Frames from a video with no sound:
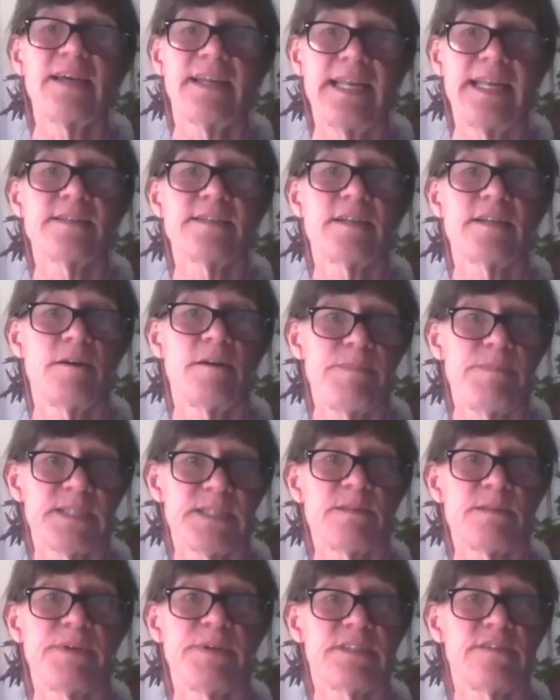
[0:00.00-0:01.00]
end up as
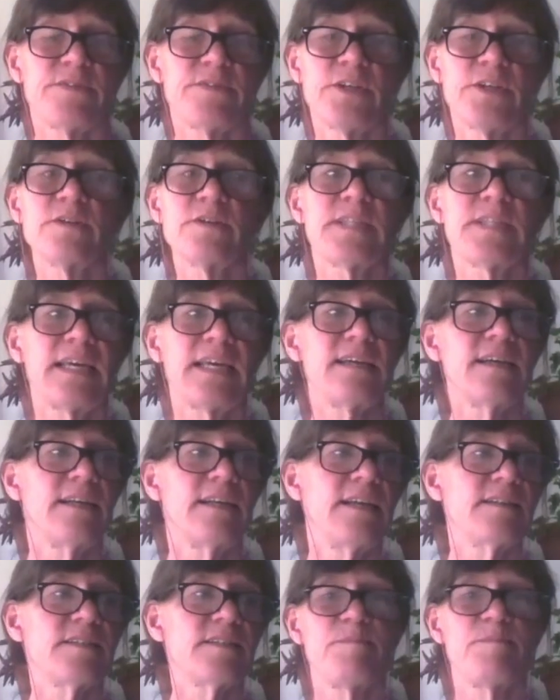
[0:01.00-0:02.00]
the butt of jokes. They can
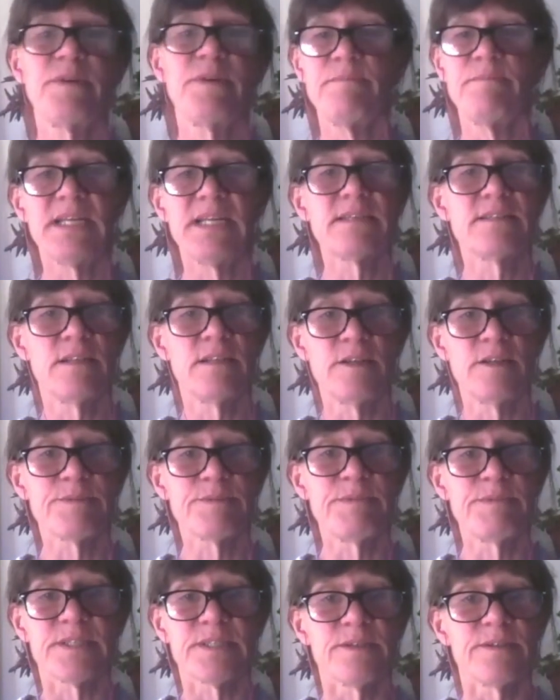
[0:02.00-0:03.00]
end up in mental
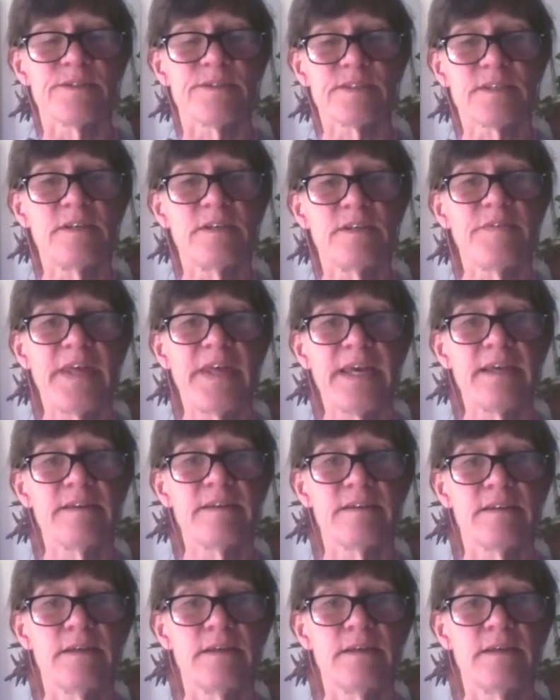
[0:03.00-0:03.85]
hospitals, can't they? Yeah.